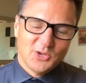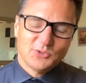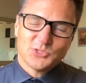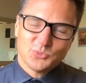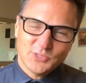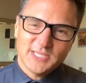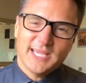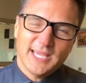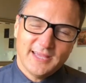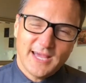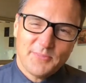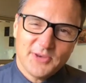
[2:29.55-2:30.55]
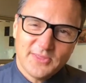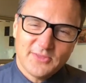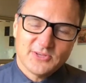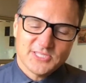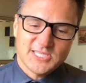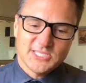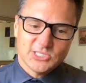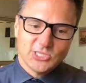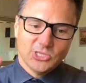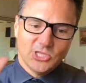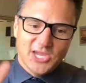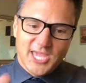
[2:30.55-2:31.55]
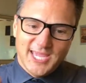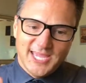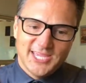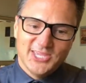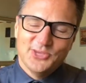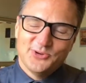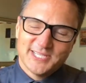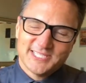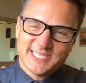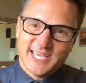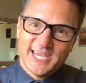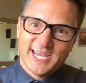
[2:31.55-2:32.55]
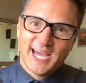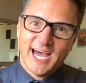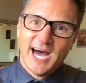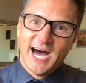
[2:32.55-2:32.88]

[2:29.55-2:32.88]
what's really happening there is he's looking at you and saying,